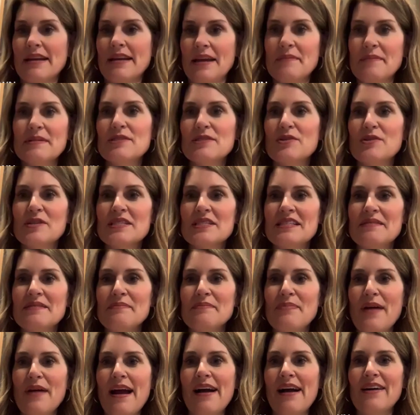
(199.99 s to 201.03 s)
name is Kristen
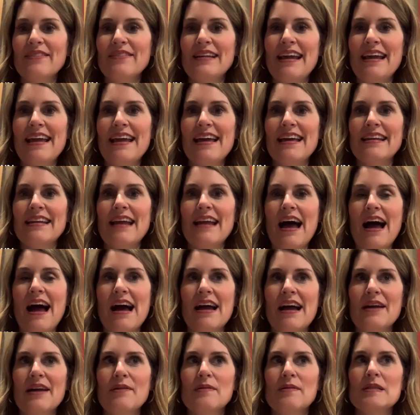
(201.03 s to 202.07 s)
Brown, and
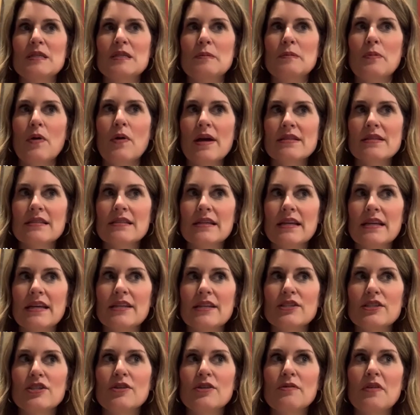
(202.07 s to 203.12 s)
I was
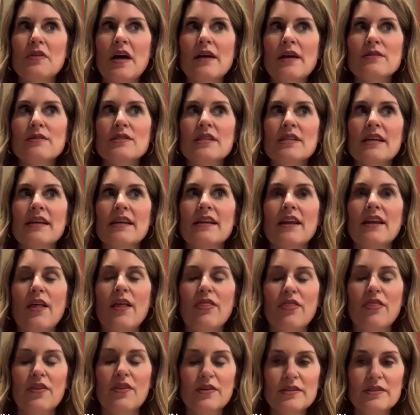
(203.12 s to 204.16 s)
president
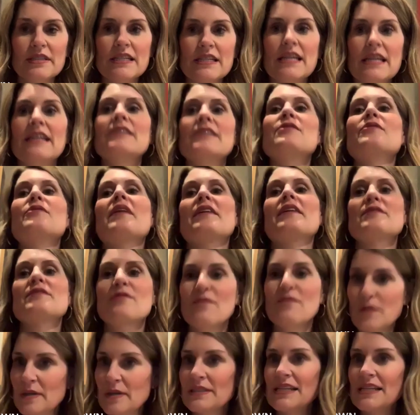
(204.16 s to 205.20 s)

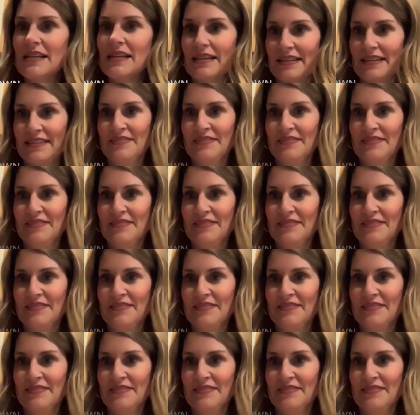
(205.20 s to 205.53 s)
2013-2014.